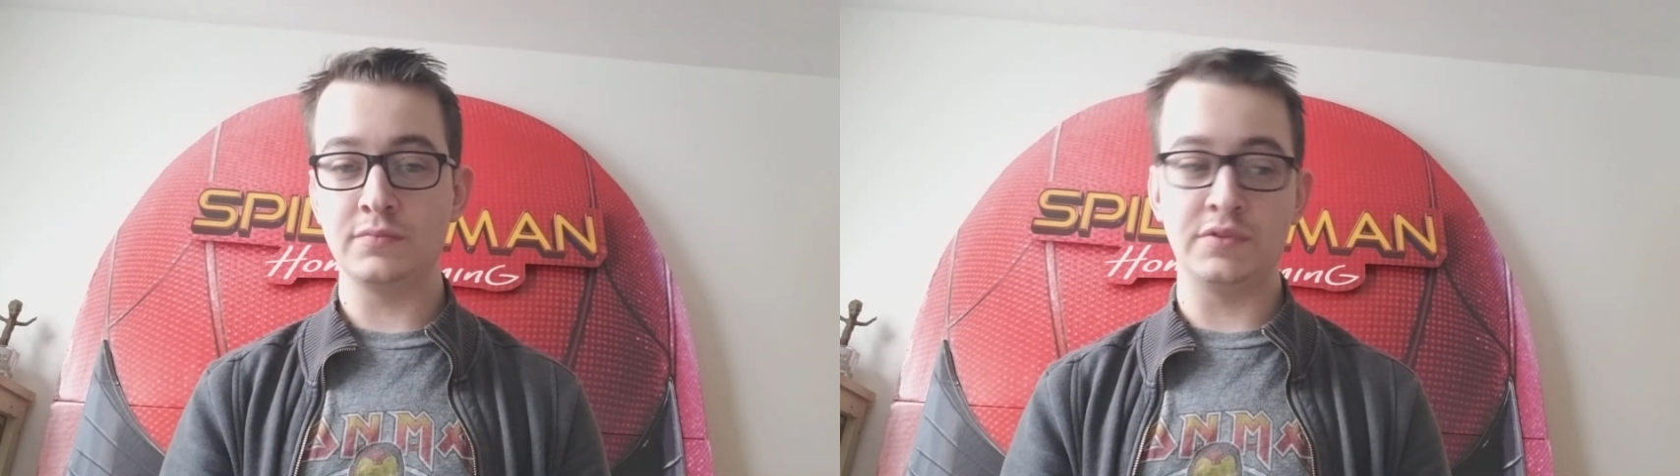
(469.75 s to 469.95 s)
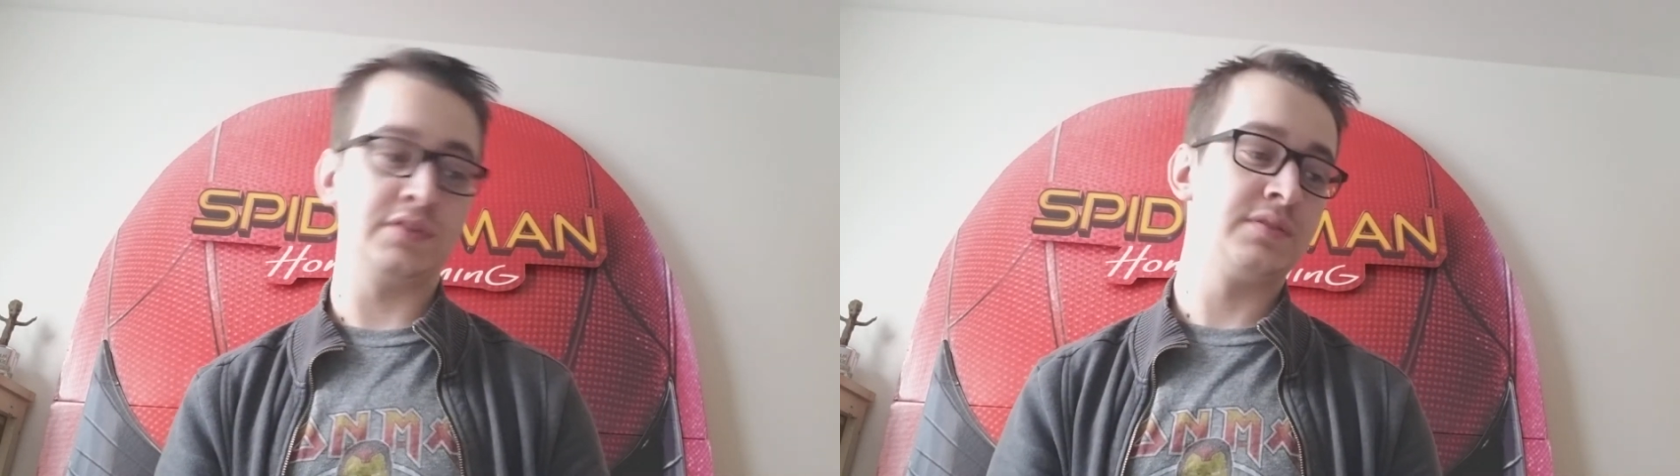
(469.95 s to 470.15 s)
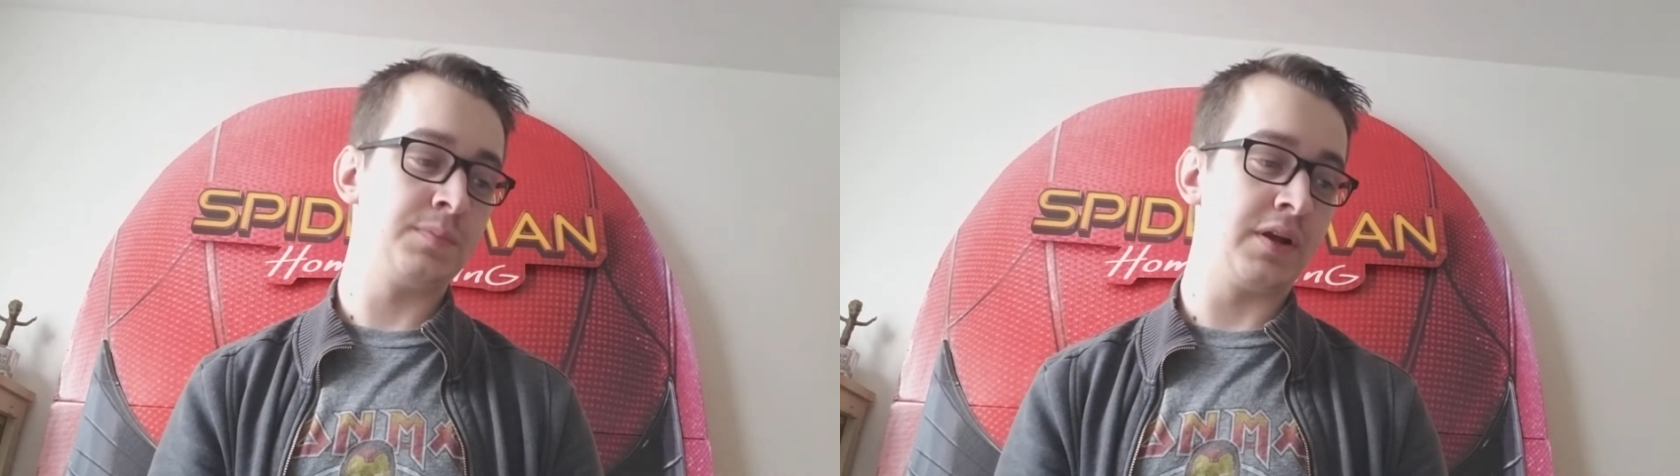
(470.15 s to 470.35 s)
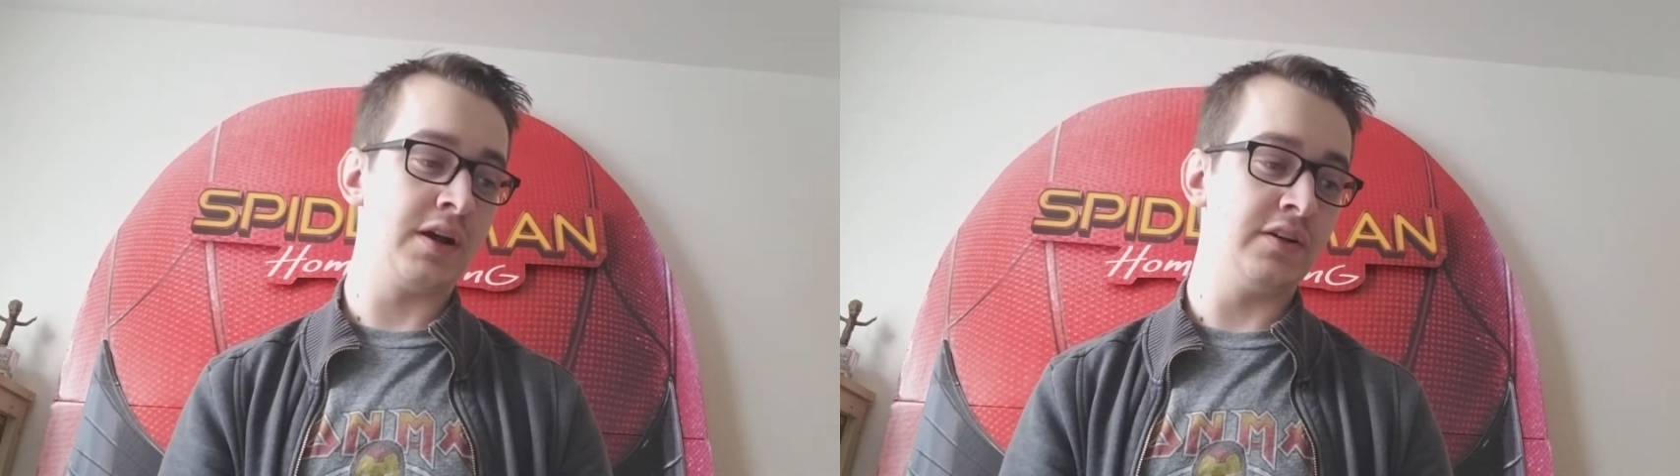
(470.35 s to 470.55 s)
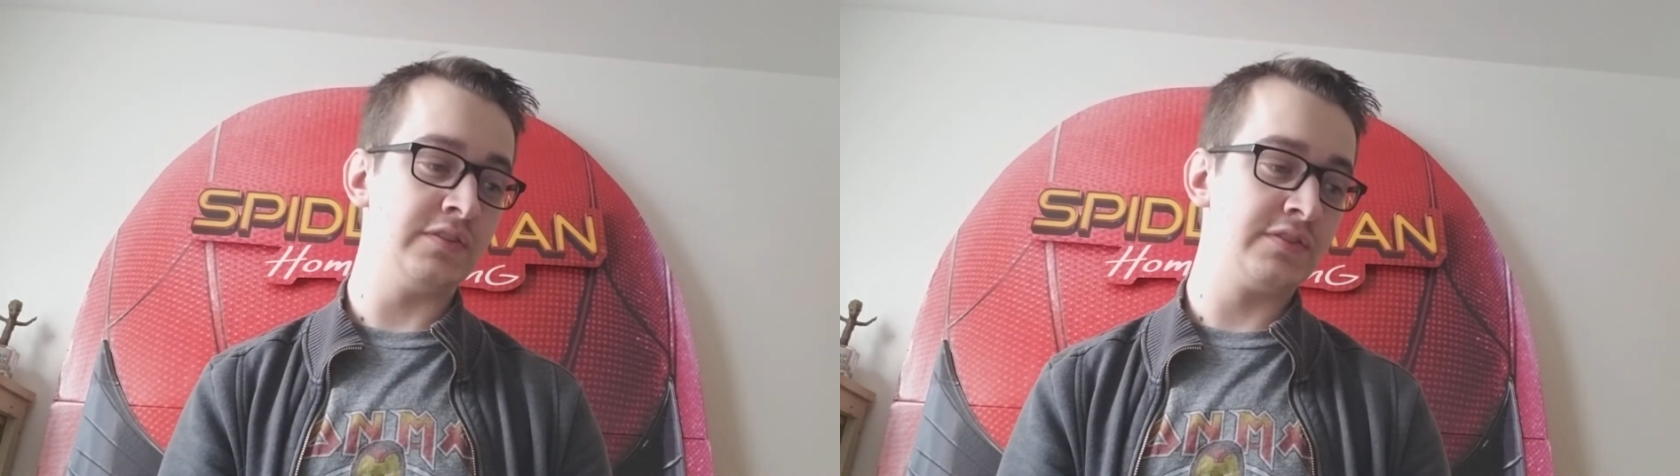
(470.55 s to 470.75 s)
just
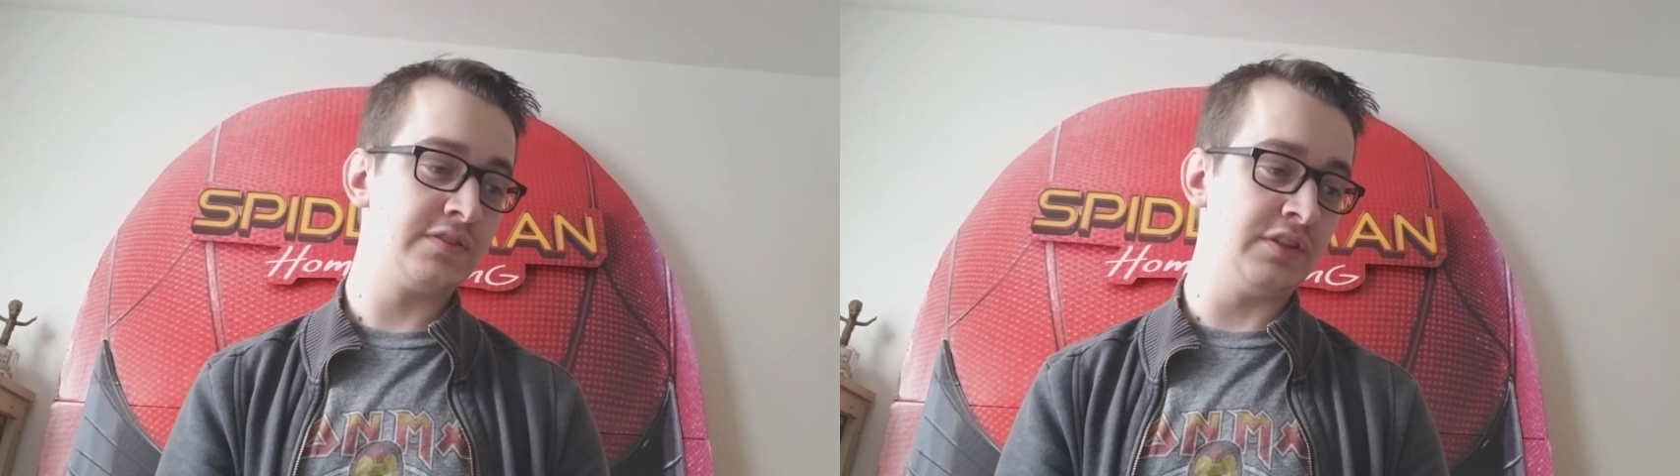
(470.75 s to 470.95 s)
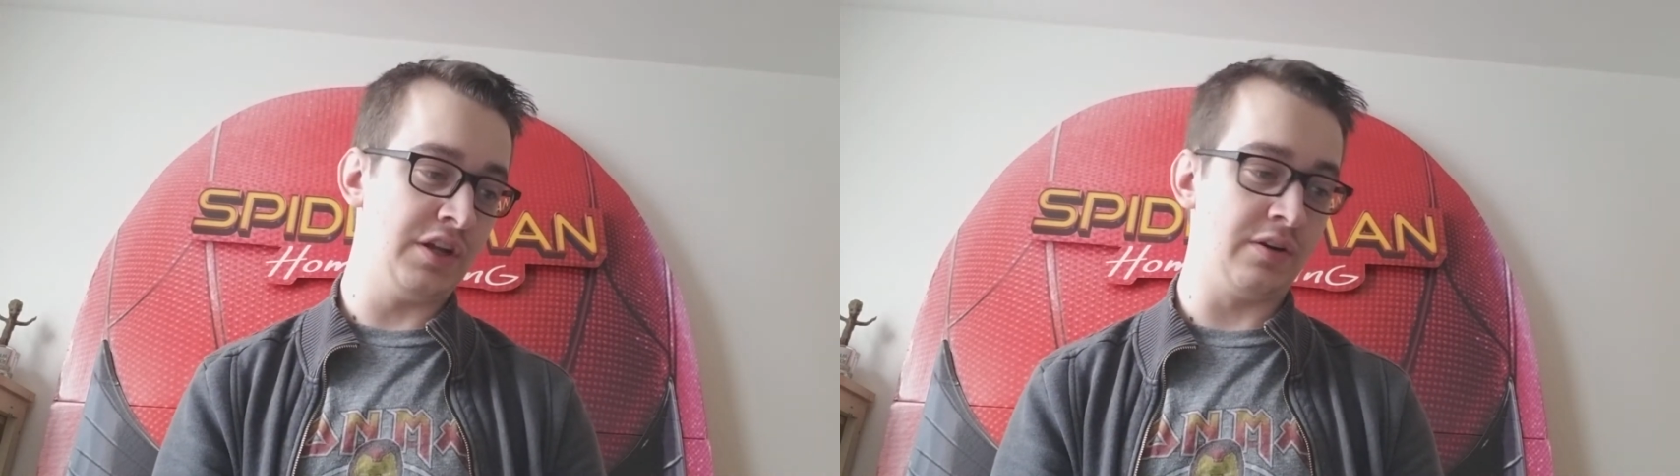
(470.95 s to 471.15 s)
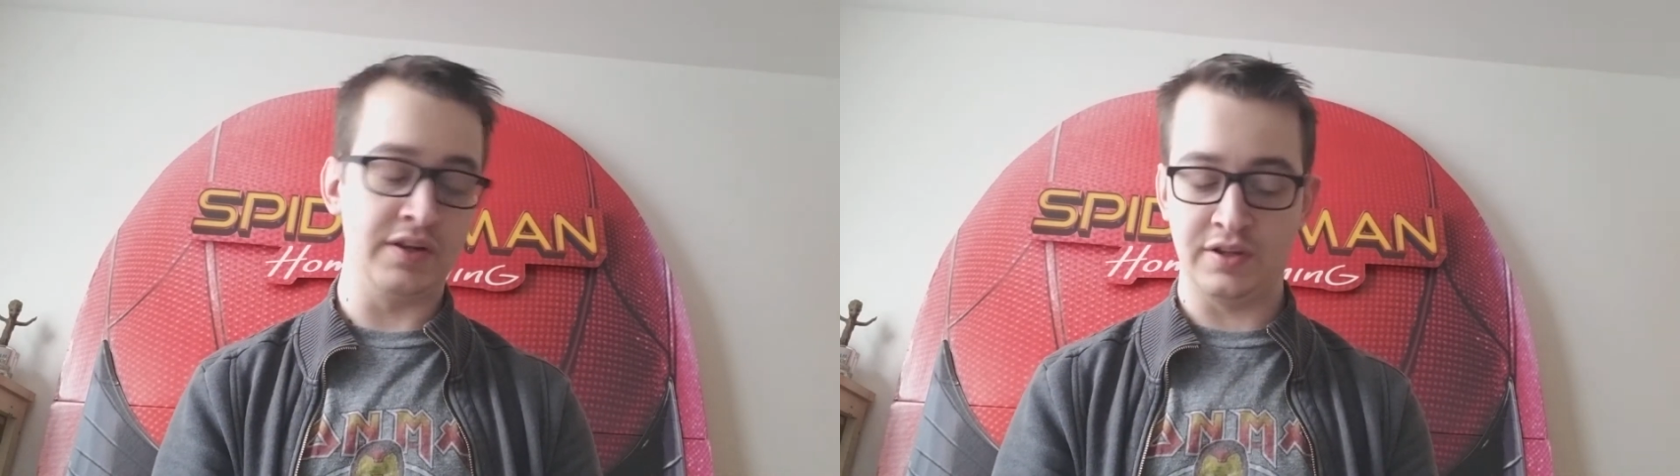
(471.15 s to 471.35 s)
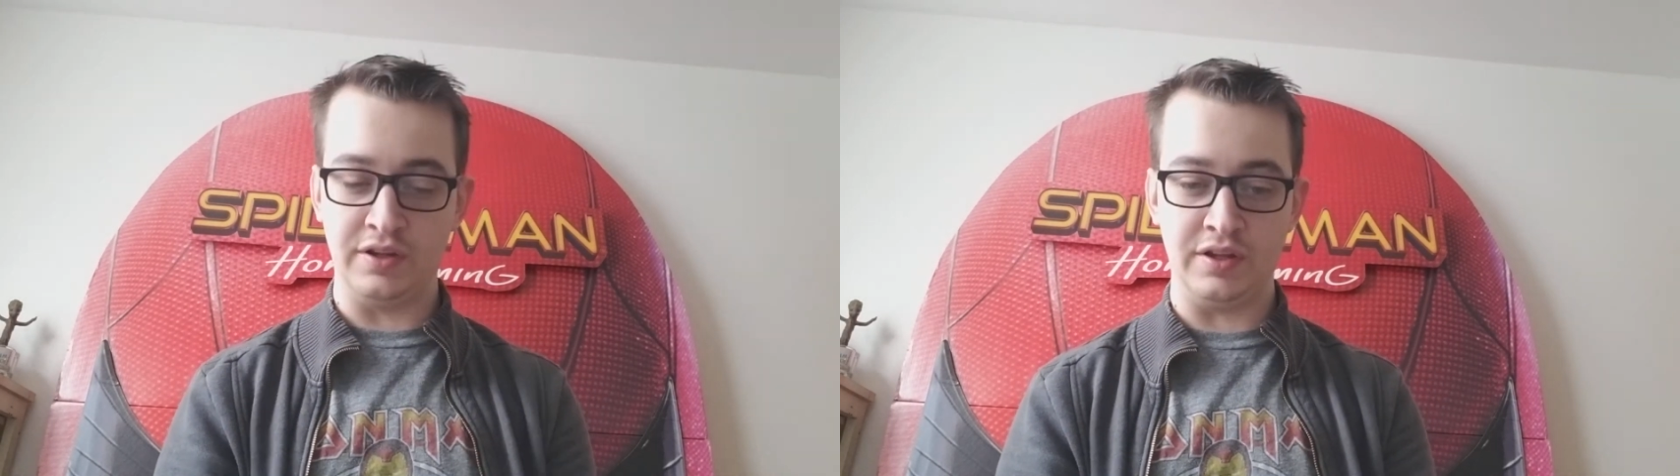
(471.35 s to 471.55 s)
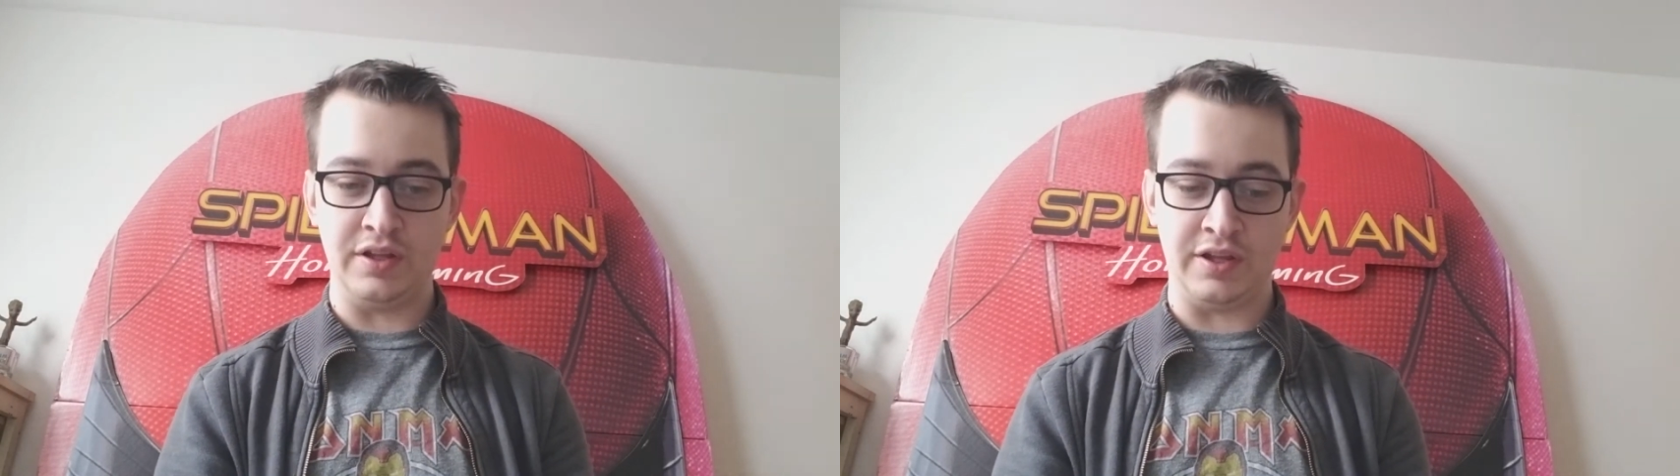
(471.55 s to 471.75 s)
because,
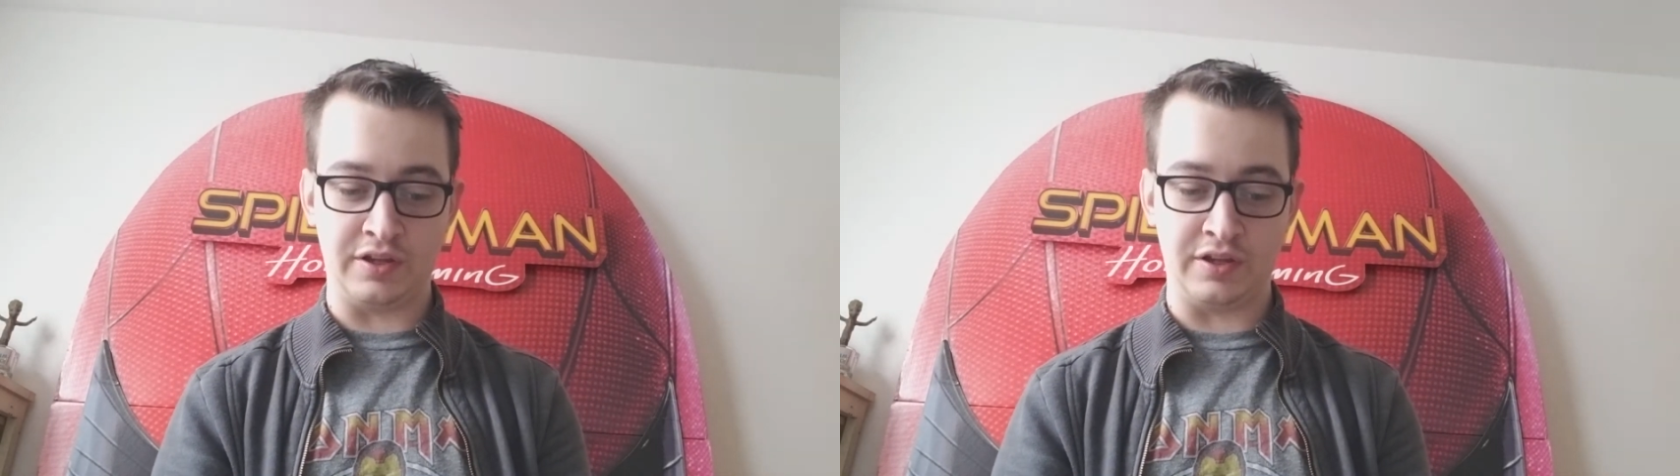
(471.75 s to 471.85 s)
it